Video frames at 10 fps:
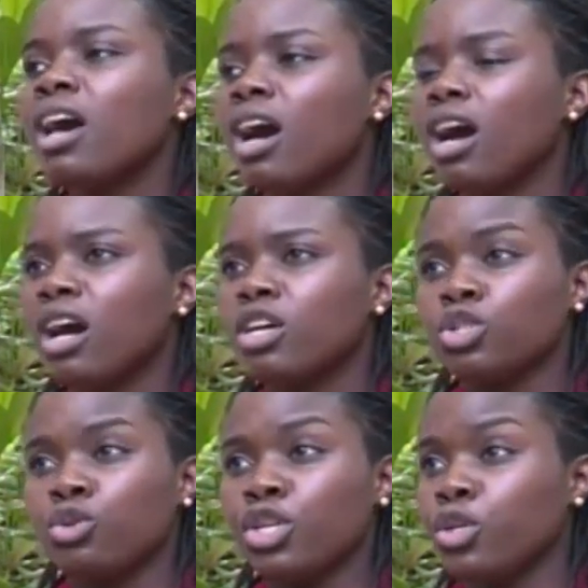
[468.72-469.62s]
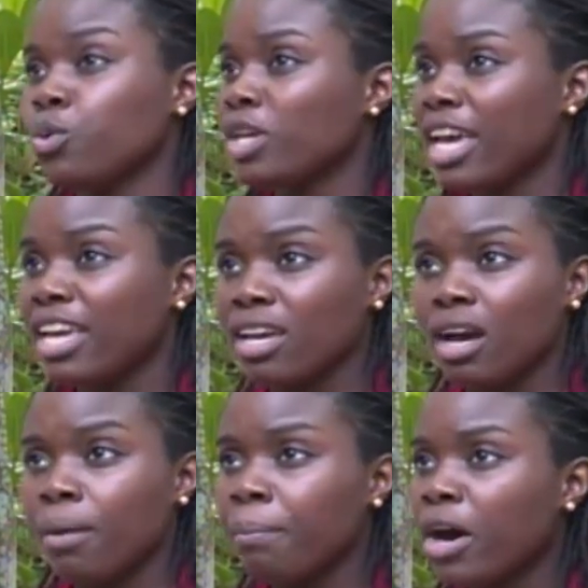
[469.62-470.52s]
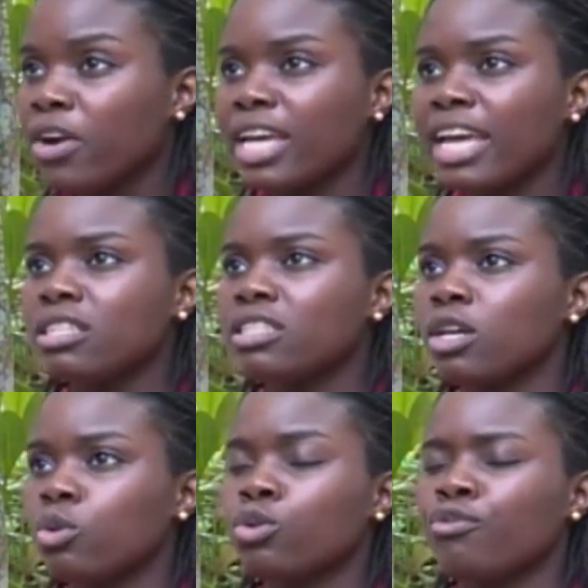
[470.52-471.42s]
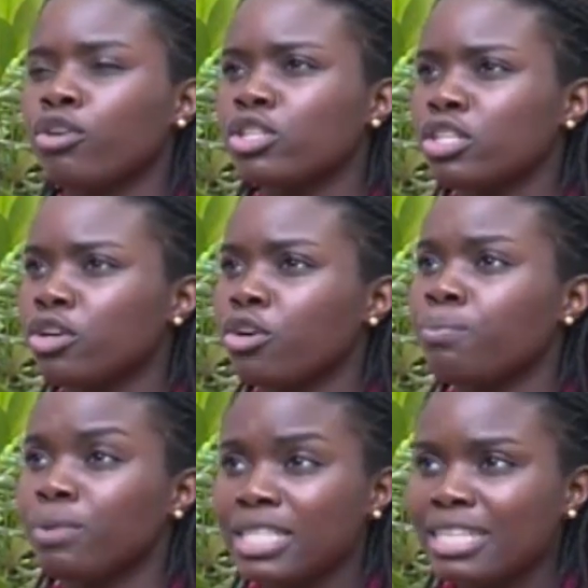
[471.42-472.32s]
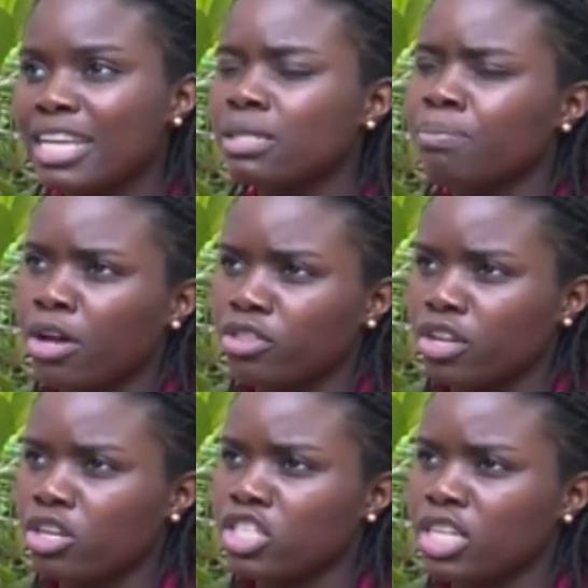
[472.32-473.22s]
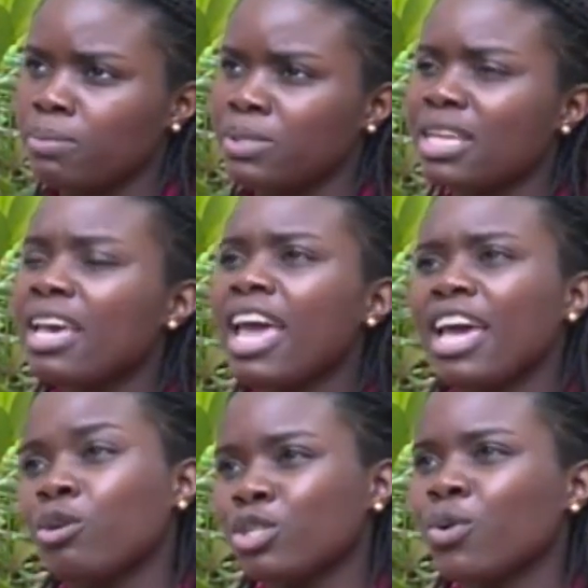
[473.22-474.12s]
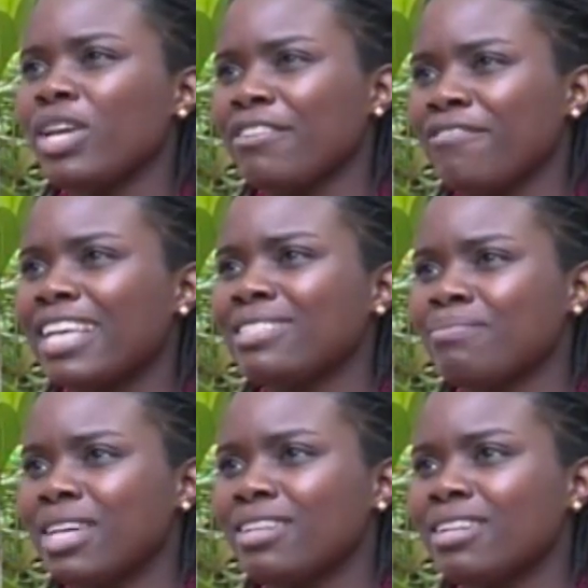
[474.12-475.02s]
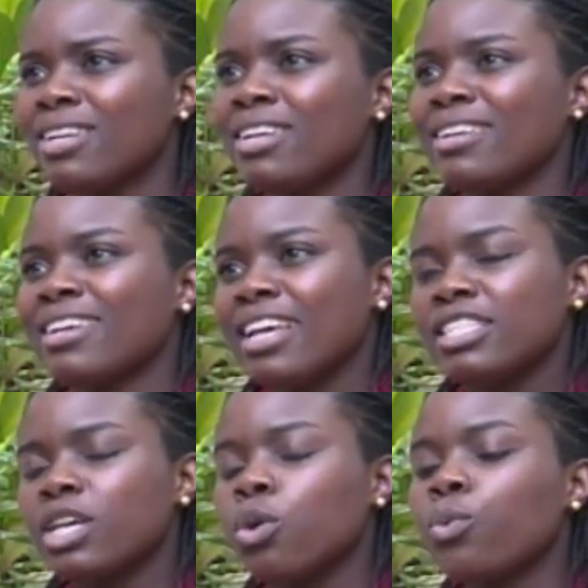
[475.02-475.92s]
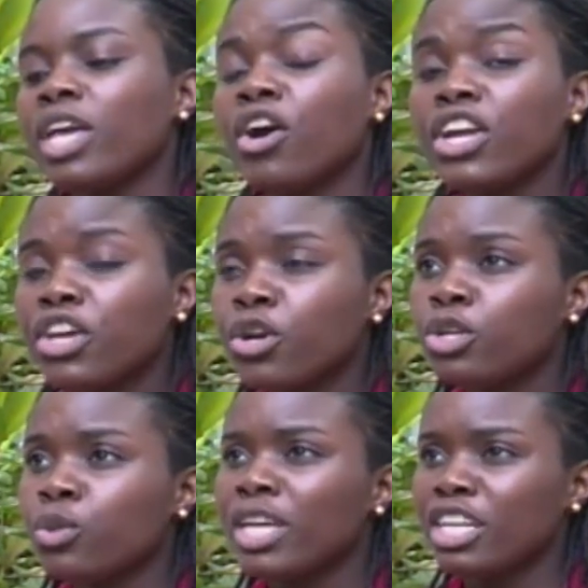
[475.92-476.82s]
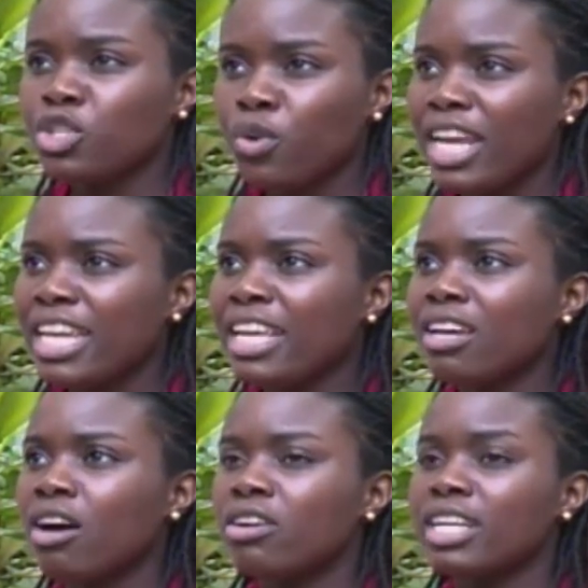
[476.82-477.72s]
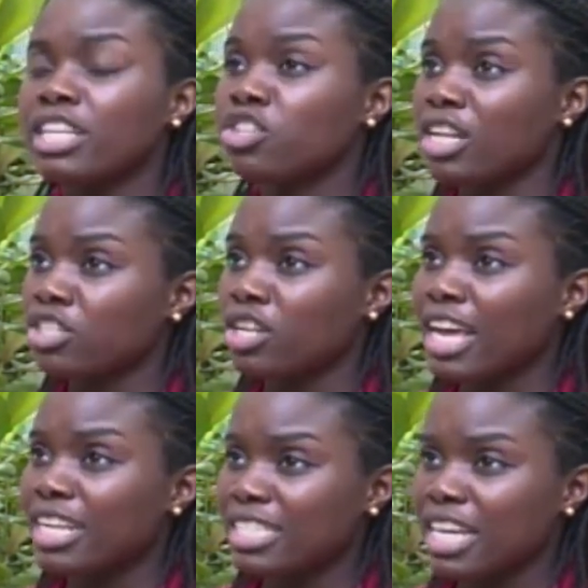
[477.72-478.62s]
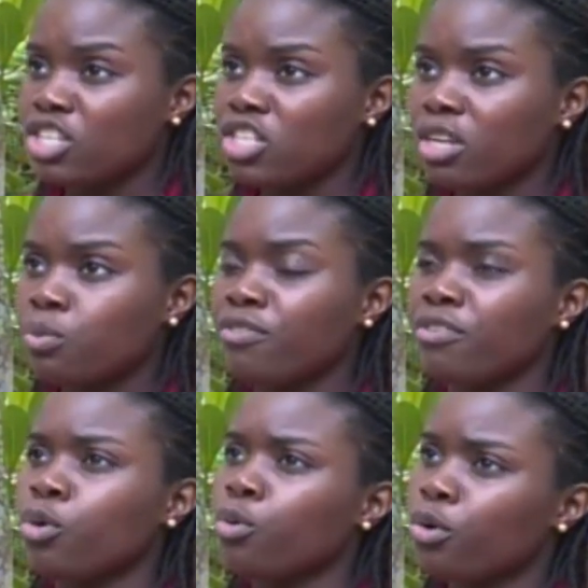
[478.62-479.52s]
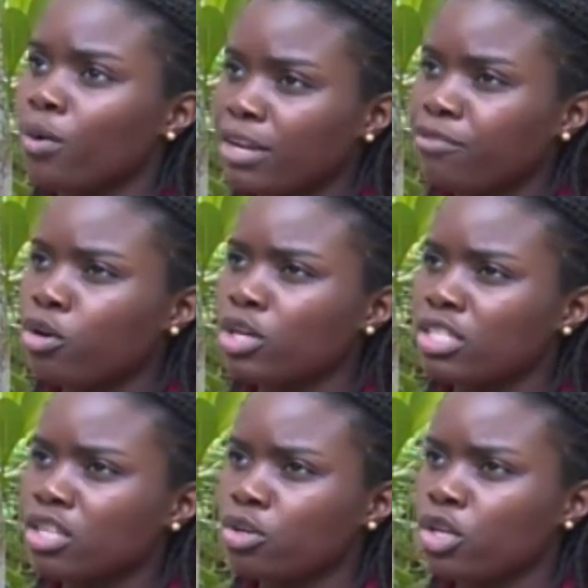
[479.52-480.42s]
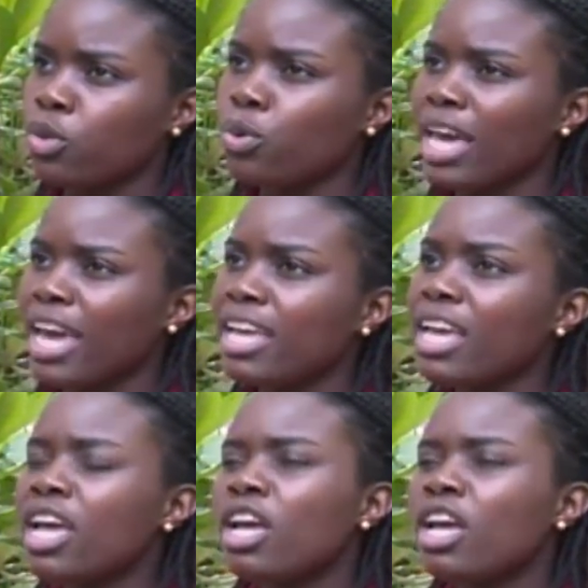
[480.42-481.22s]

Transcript: uh, to the UK uh, market, so to foster business partnerships and also investment. So we are here doing a training on internationalization with a great focus on the UK